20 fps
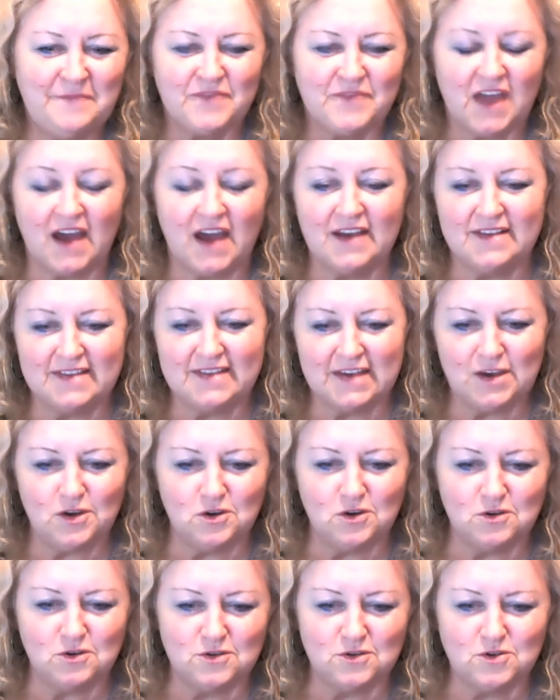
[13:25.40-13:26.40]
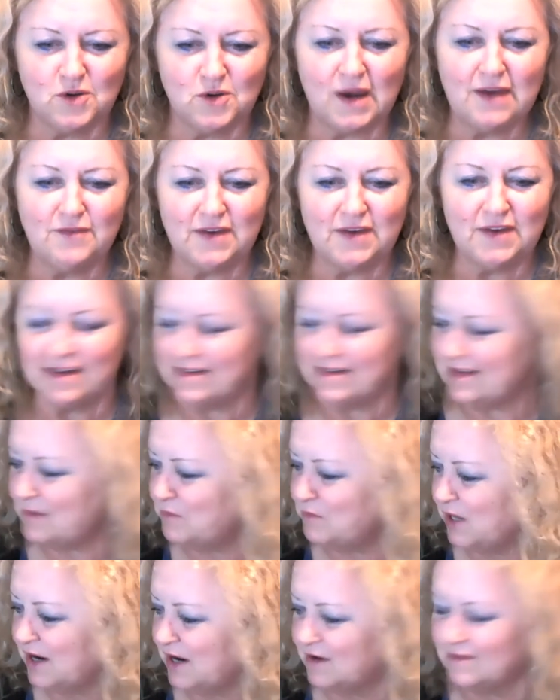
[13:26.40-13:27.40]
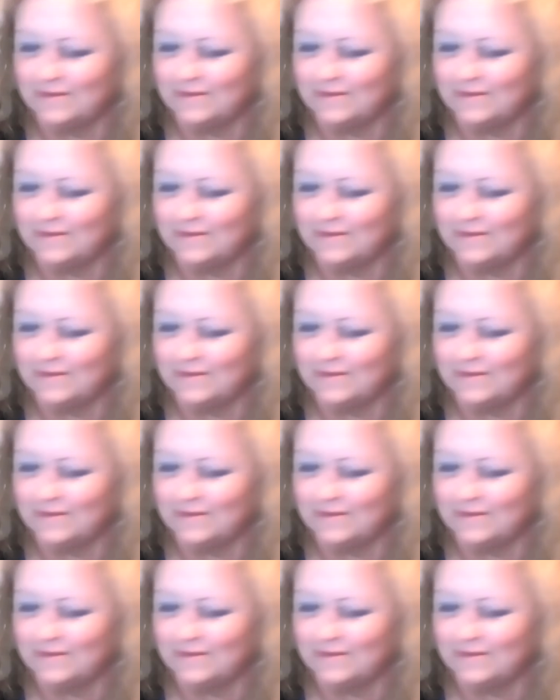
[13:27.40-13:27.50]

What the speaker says: I see you're driving somewhere.